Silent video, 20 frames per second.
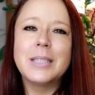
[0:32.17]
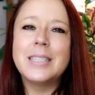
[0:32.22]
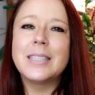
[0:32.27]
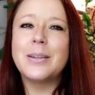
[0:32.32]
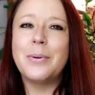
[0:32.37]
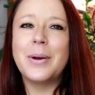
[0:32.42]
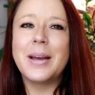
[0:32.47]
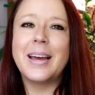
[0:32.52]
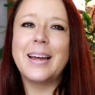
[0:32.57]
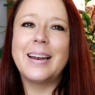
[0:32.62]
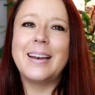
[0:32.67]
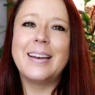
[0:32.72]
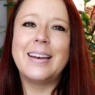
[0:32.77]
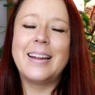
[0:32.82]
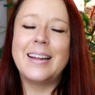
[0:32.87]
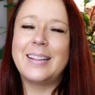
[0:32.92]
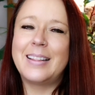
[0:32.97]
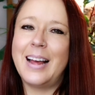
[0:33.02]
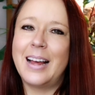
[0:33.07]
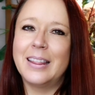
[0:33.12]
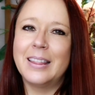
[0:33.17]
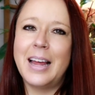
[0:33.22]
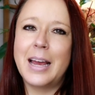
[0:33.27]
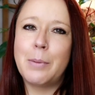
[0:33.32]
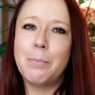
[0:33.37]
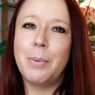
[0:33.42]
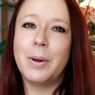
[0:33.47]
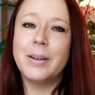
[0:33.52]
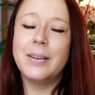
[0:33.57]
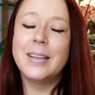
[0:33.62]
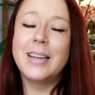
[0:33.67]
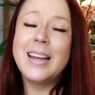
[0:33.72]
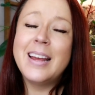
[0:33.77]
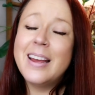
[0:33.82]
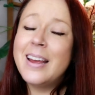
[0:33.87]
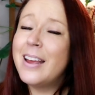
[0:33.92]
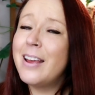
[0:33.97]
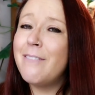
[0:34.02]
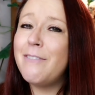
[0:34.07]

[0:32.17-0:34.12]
please go ahead and hit that like button.